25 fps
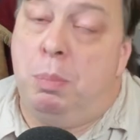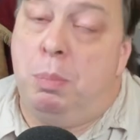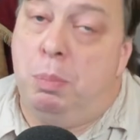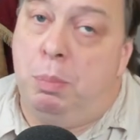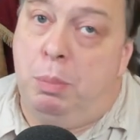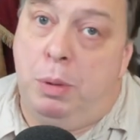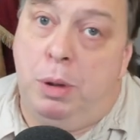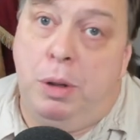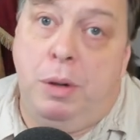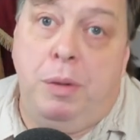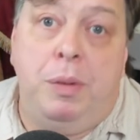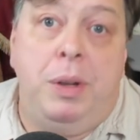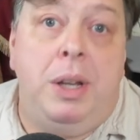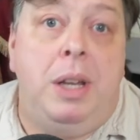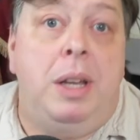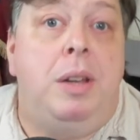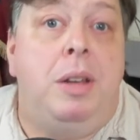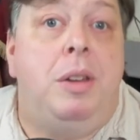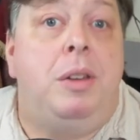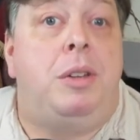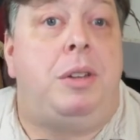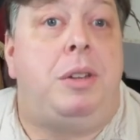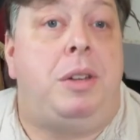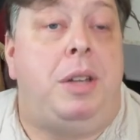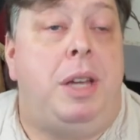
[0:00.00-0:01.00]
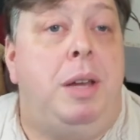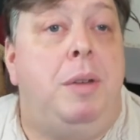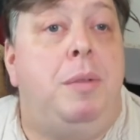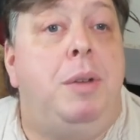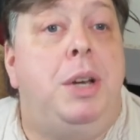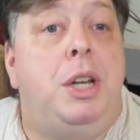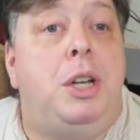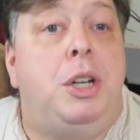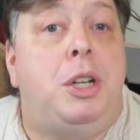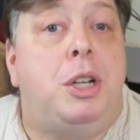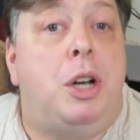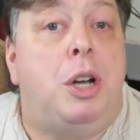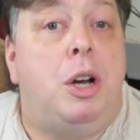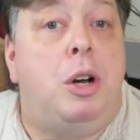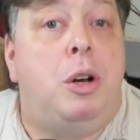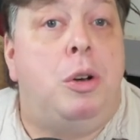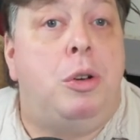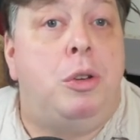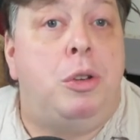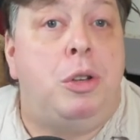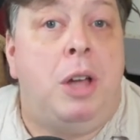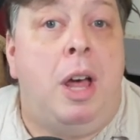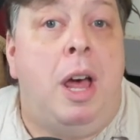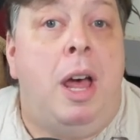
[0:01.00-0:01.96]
movies, TV shows